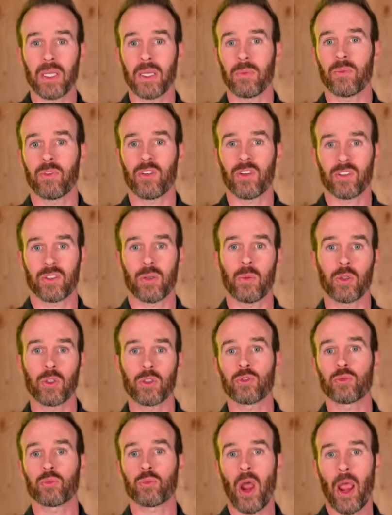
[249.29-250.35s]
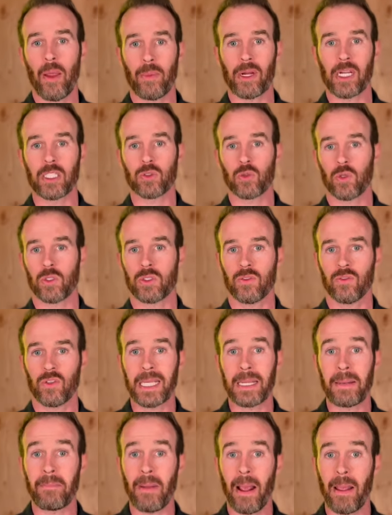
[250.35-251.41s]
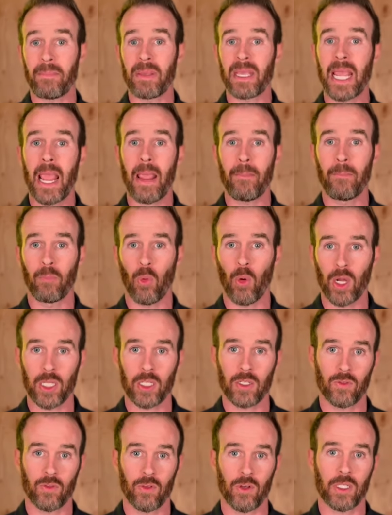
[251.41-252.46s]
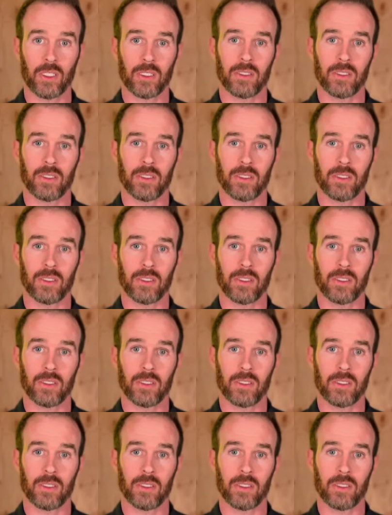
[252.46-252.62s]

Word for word: heat for someone whose primary source of heat might be a boiler, for